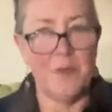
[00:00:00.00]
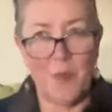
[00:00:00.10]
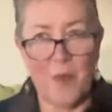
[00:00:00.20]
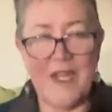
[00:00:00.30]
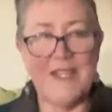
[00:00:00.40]

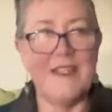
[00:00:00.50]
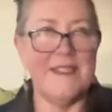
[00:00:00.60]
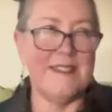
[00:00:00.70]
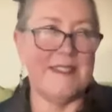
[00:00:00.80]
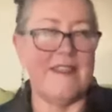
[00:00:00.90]
what it
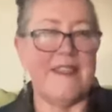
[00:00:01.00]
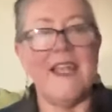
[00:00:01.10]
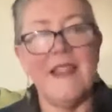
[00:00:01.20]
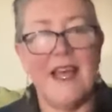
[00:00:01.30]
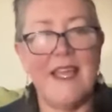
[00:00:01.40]
is that
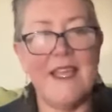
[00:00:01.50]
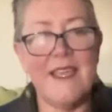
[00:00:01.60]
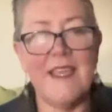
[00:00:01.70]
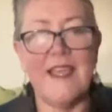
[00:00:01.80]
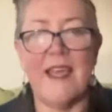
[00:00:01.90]
they like,
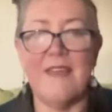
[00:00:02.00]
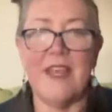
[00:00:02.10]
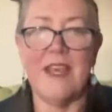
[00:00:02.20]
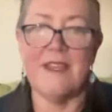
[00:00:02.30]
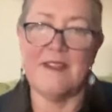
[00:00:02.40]
and
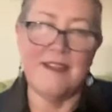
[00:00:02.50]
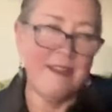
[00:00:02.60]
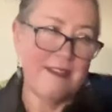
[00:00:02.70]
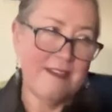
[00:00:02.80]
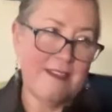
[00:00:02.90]
then
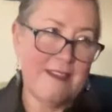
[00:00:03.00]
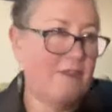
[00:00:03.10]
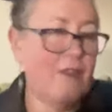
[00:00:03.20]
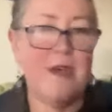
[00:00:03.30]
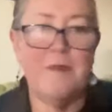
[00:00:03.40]

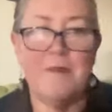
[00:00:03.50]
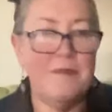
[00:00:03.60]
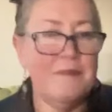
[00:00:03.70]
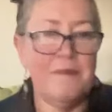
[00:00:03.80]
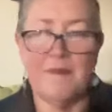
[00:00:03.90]
give them